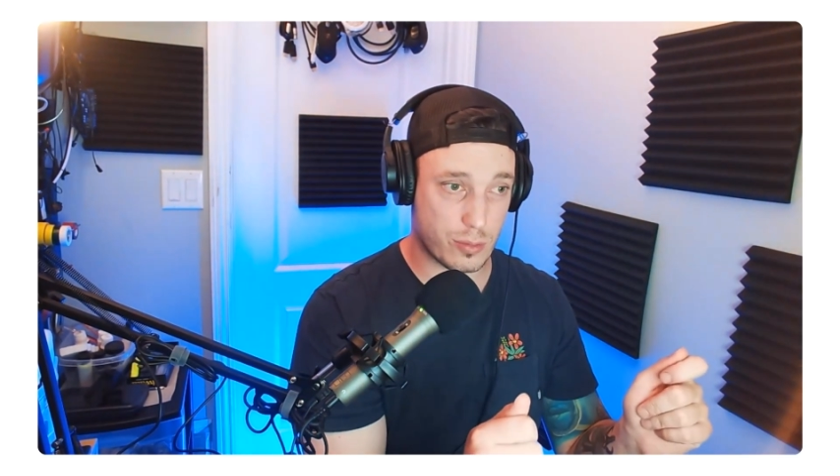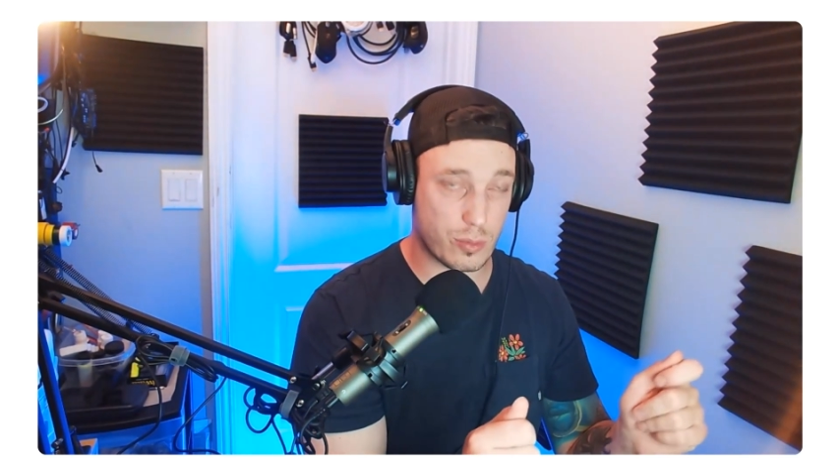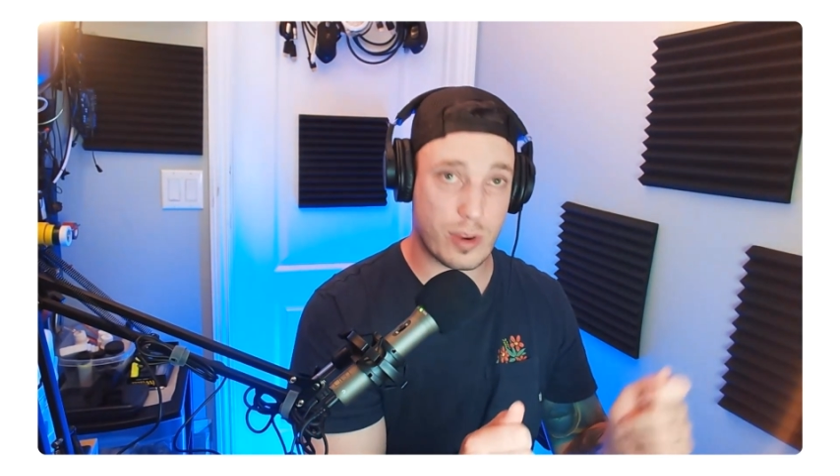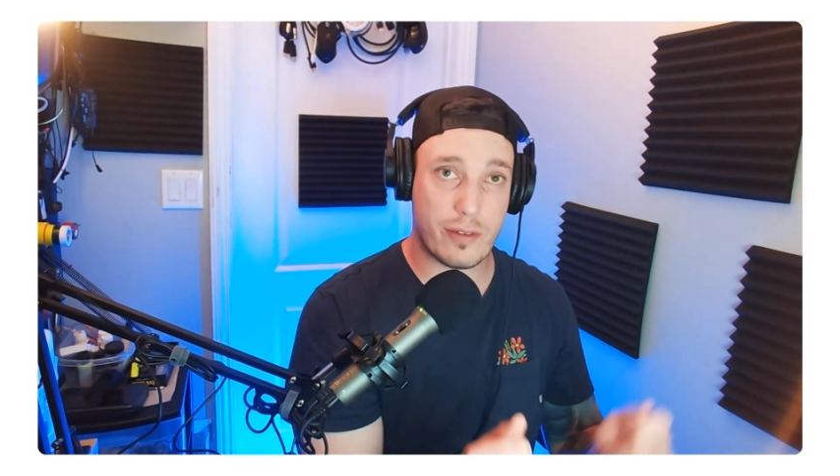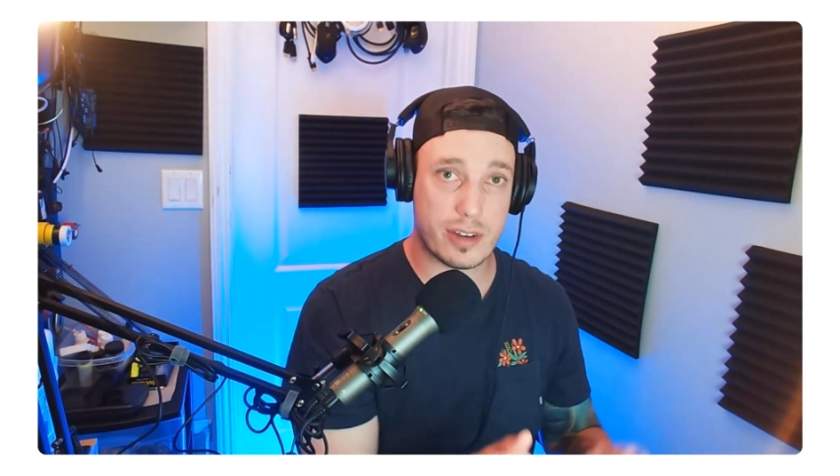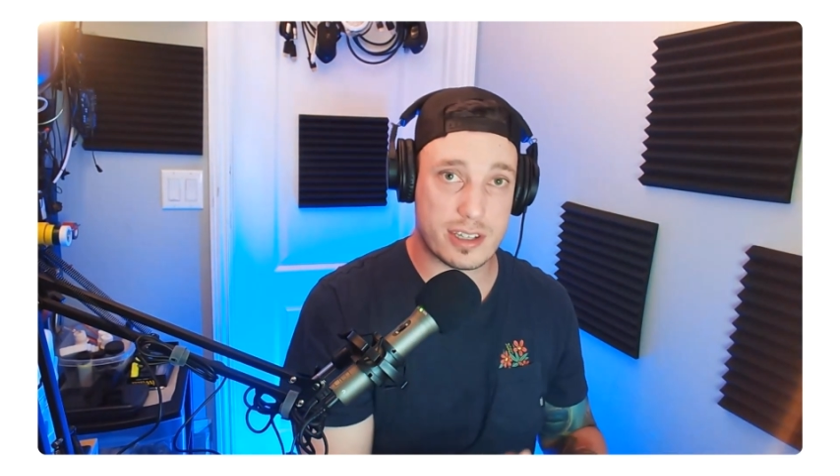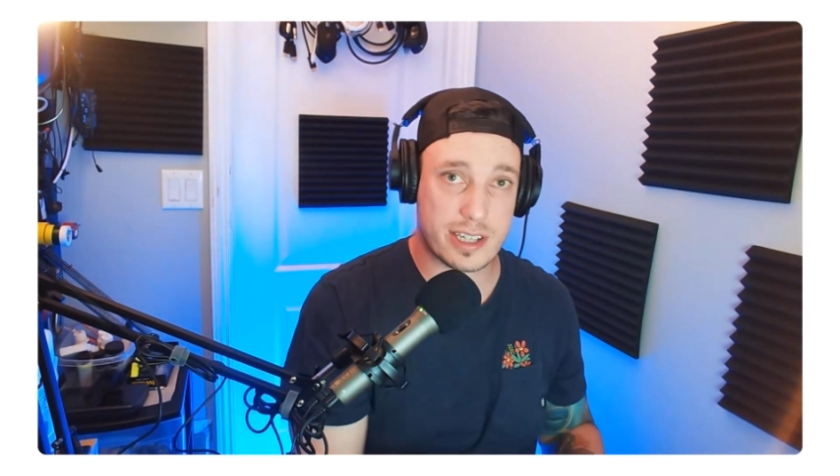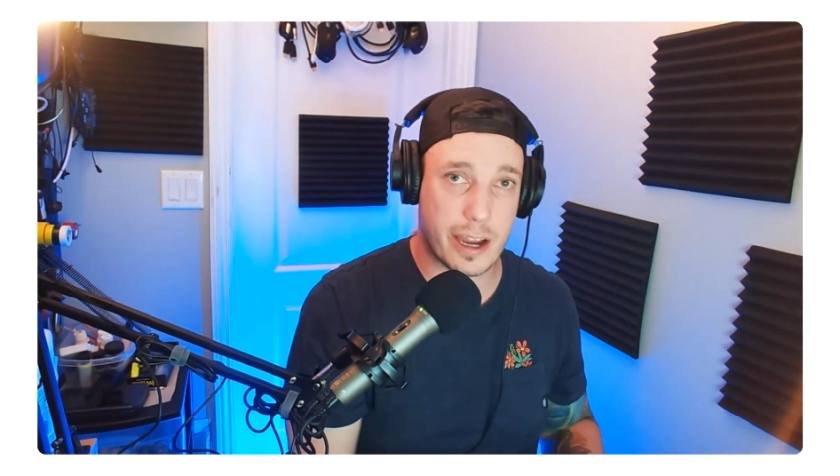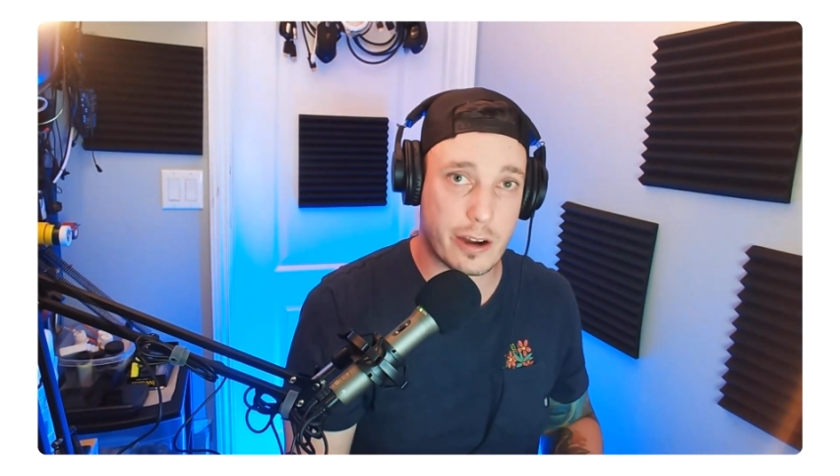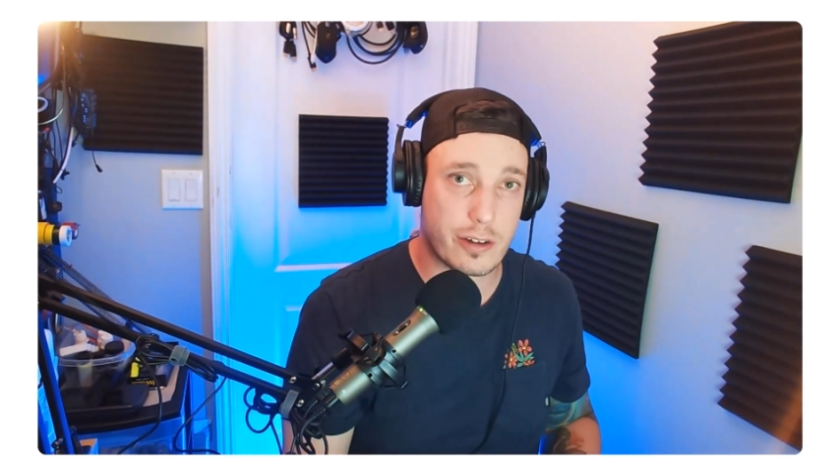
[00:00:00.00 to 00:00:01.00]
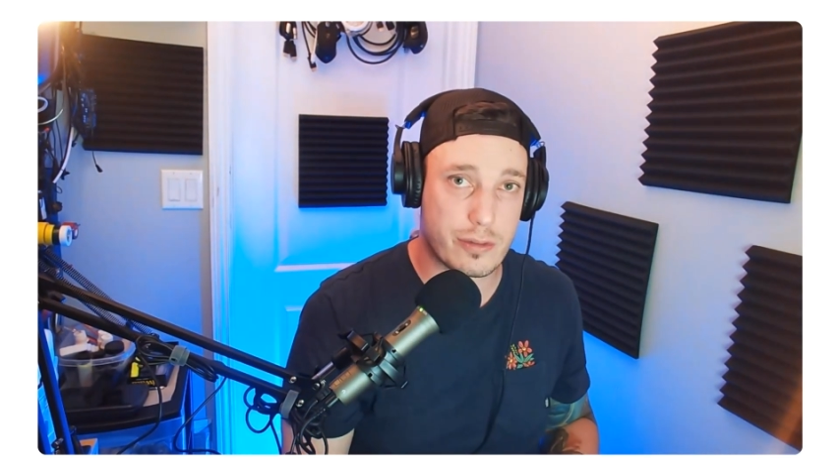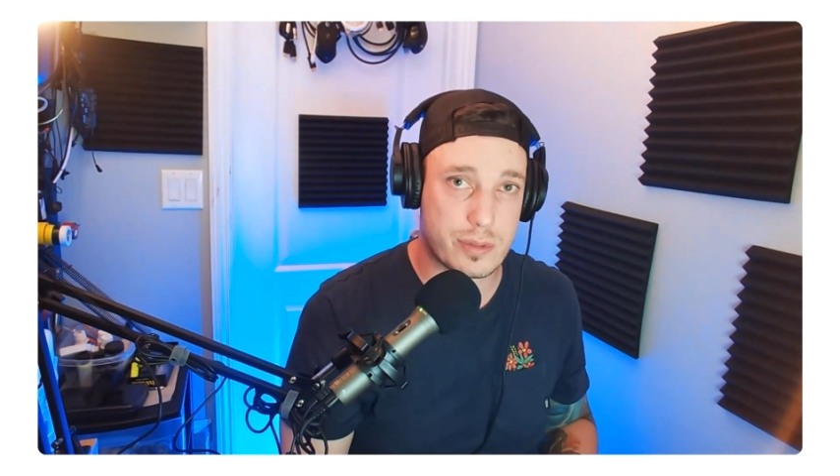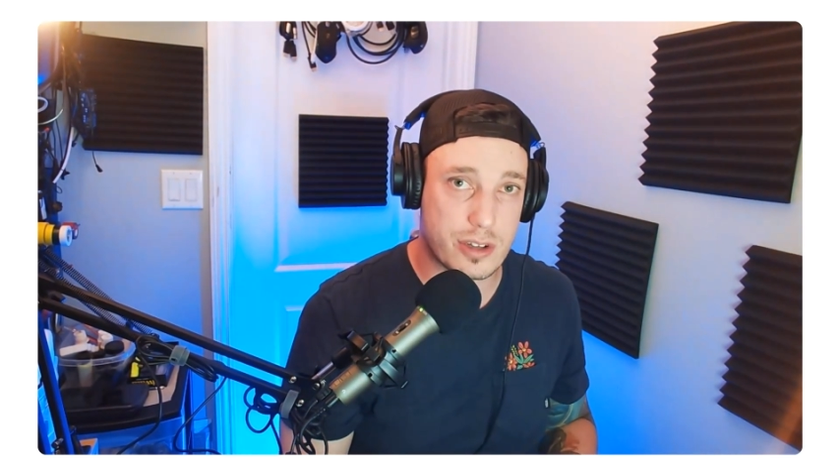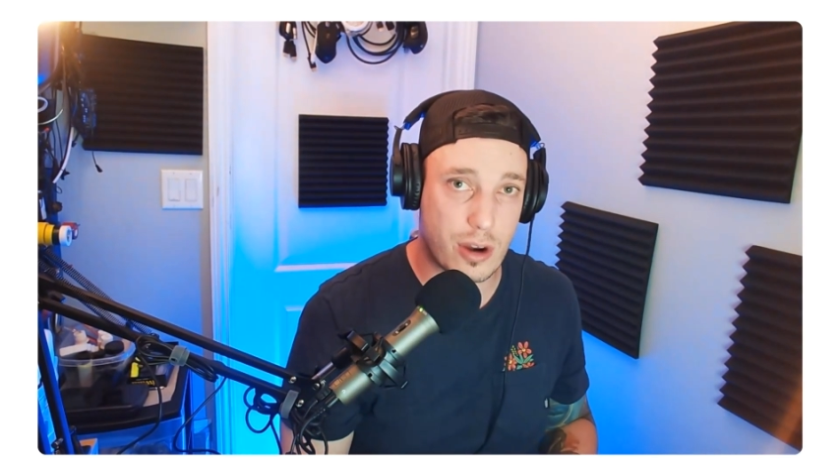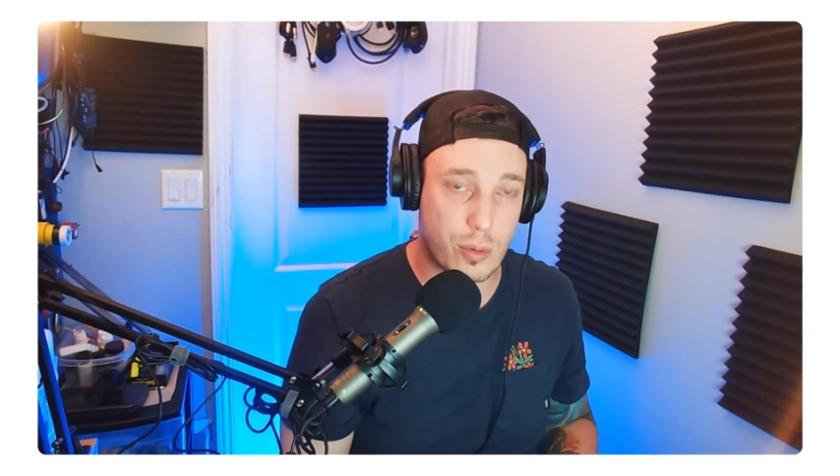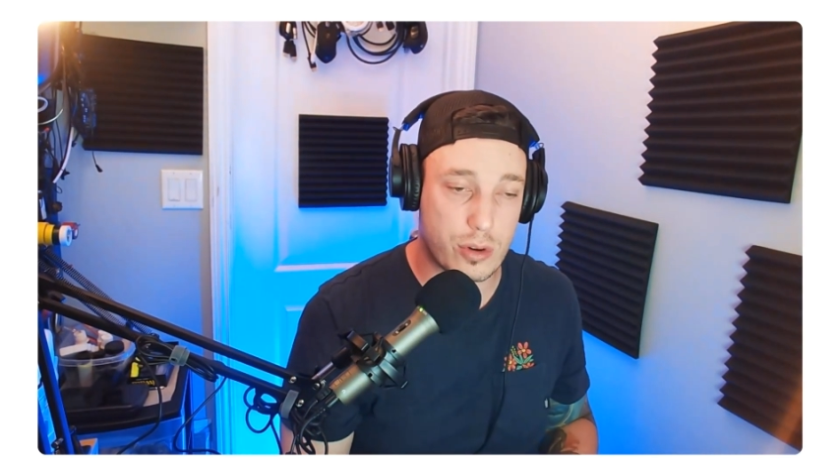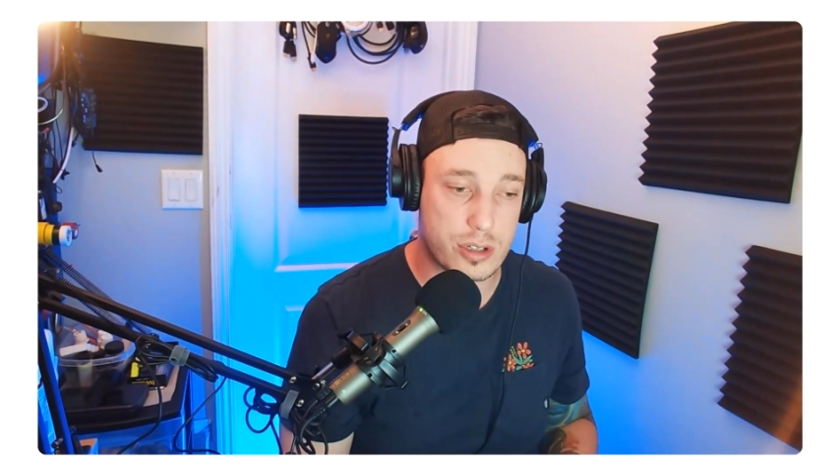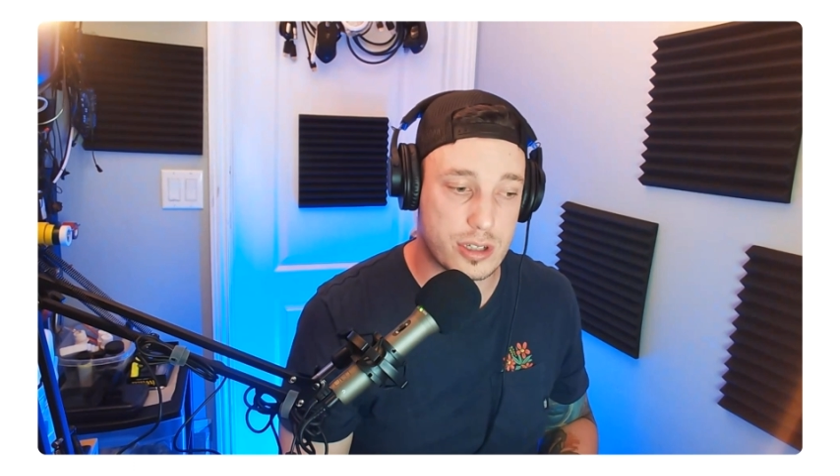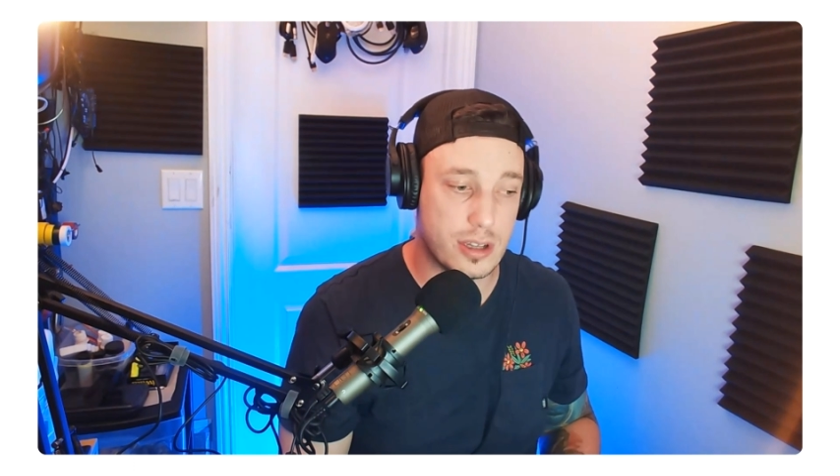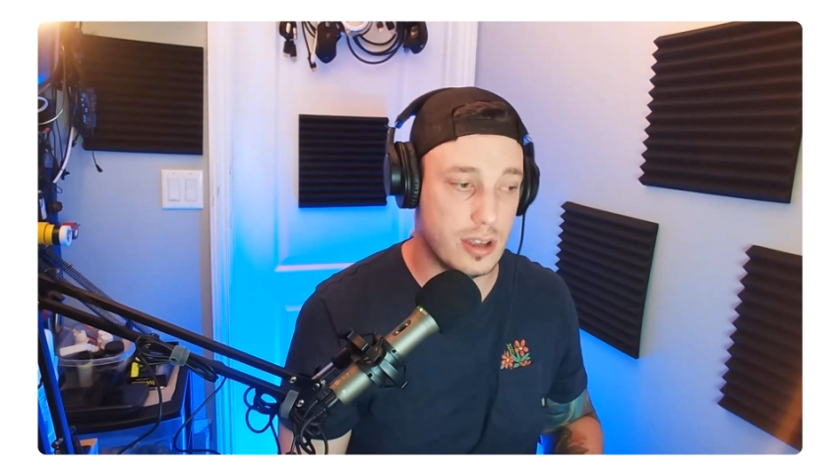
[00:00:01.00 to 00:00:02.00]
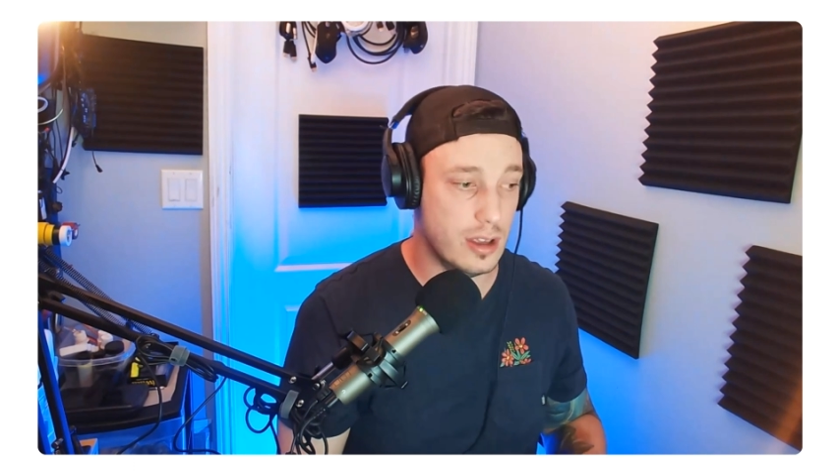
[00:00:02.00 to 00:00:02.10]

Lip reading: Revan is a character from Star Wars